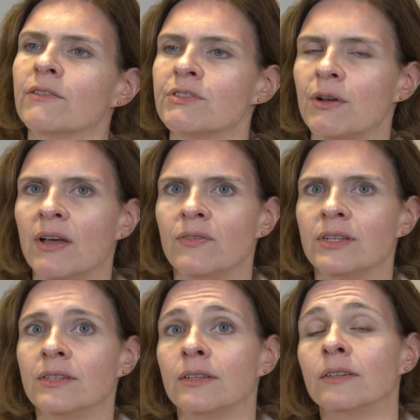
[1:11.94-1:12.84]
there's no
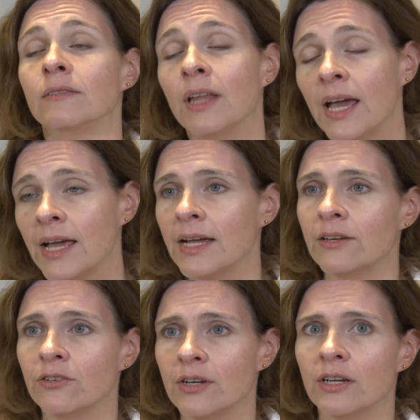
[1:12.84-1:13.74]
evidence that
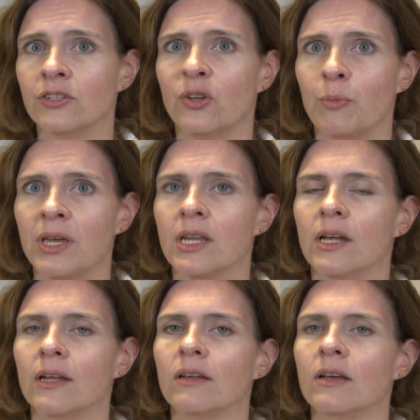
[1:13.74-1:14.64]
delaying introduction of
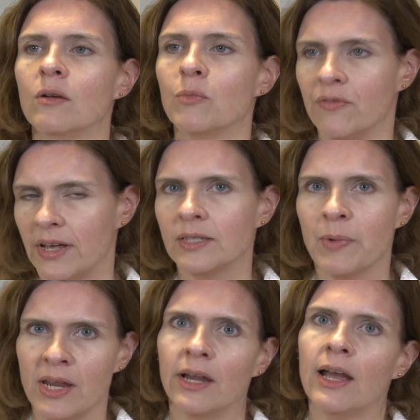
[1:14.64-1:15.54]
peanut prevents
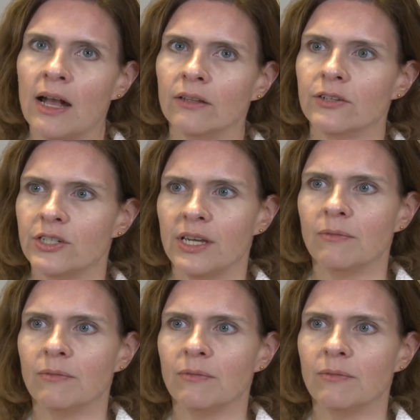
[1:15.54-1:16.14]
peanut allergy.